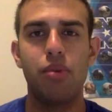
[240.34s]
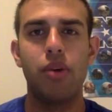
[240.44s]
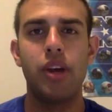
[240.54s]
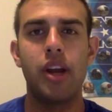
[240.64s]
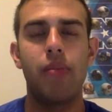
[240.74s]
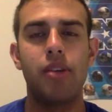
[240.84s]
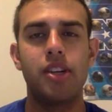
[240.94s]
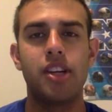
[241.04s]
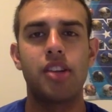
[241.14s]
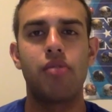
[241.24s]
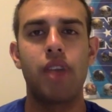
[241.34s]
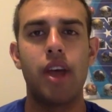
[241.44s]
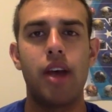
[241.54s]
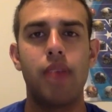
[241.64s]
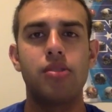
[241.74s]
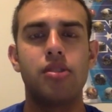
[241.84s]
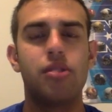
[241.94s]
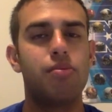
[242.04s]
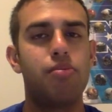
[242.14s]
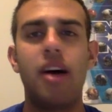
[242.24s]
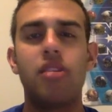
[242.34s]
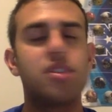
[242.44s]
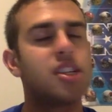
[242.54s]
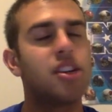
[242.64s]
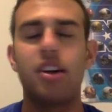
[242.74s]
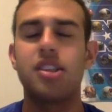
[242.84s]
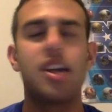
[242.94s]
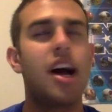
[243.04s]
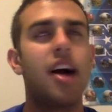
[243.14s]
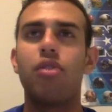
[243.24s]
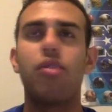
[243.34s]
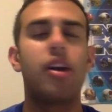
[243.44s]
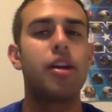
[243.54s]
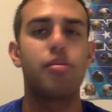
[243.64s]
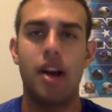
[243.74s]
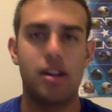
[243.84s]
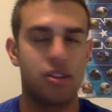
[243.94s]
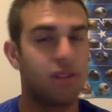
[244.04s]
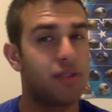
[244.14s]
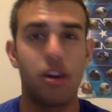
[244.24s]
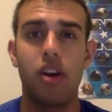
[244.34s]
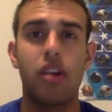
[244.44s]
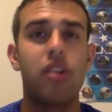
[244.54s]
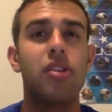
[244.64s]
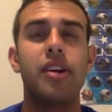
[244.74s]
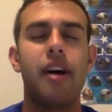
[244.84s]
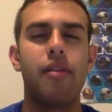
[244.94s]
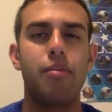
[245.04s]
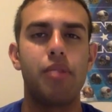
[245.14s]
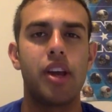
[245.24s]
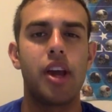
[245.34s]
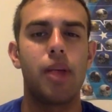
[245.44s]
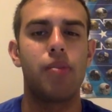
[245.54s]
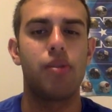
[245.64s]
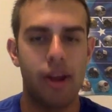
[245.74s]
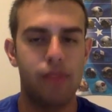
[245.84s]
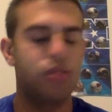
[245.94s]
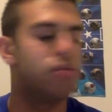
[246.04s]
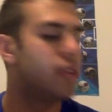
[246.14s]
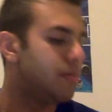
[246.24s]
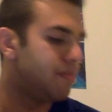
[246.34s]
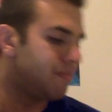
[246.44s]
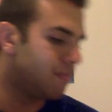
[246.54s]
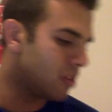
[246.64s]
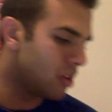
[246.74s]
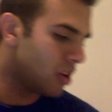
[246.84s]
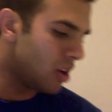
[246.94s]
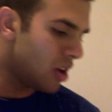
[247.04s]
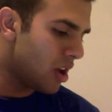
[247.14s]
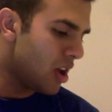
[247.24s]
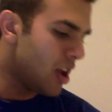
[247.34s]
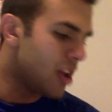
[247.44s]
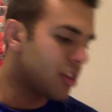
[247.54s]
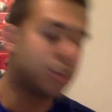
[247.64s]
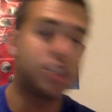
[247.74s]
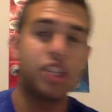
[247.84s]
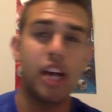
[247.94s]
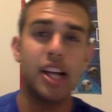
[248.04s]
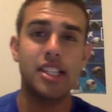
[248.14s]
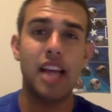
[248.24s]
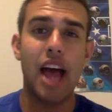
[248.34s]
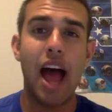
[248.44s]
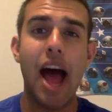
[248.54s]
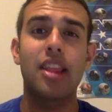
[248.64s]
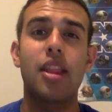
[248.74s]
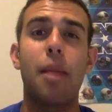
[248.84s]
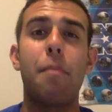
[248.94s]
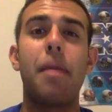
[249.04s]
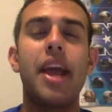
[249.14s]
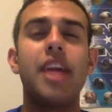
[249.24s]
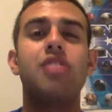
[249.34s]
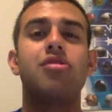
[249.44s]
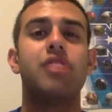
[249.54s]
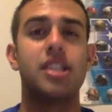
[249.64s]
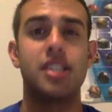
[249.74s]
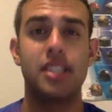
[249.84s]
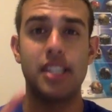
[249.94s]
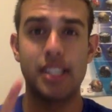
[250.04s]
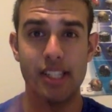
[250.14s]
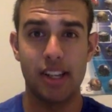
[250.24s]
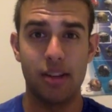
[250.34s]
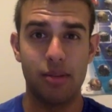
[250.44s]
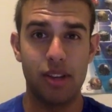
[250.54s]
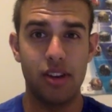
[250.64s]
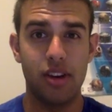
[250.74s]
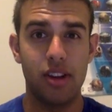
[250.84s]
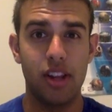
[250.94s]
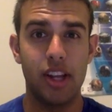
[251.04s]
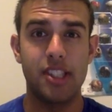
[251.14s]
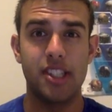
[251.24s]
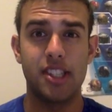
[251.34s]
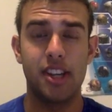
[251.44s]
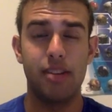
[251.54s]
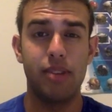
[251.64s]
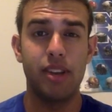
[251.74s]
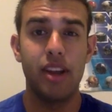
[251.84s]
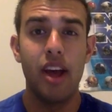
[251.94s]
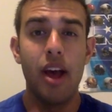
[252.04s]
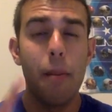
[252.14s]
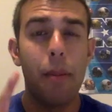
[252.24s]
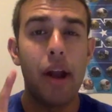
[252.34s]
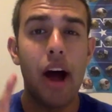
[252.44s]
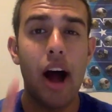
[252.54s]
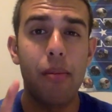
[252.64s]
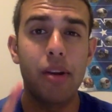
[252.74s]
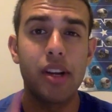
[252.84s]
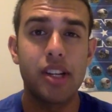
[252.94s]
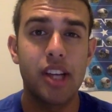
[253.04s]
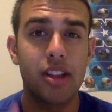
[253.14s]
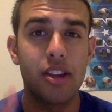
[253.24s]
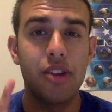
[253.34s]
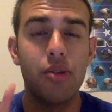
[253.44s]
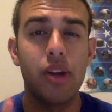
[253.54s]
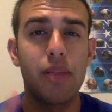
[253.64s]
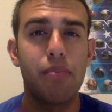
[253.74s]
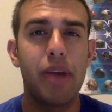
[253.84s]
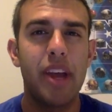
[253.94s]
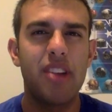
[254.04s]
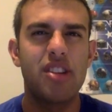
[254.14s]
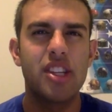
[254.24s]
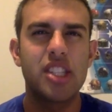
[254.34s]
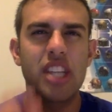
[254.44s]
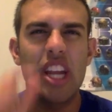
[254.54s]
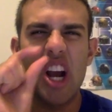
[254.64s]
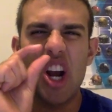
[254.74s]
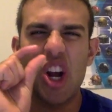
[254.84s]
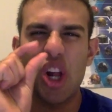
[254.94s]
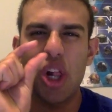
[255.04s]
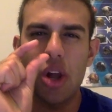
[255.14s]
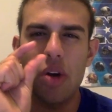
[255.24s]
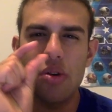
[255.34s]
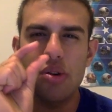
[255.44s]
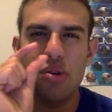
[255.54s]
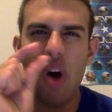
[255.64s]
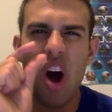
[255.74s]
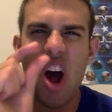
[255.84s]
win. I'm going to take the Rams. The Browns cannot tackle running backs. Look for Todd Gurley to have a big game. The Rams win. The Jets at the Patriots. This is going to be good, ladies and gentlemen. But I'm going to take the New England Patriots in a close one.